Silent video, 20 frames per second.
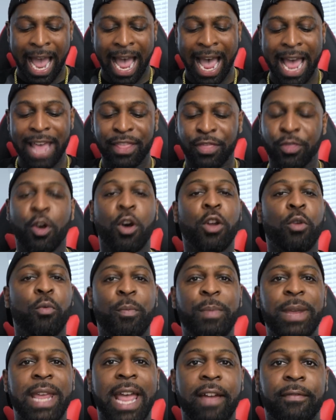I thought it
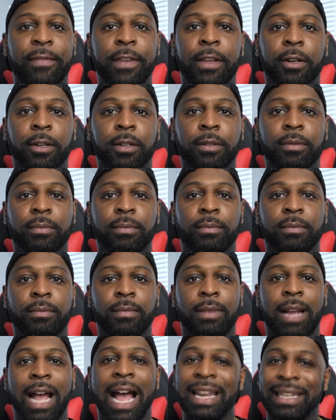would be heavier.
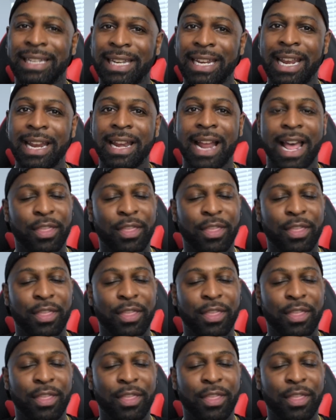I did.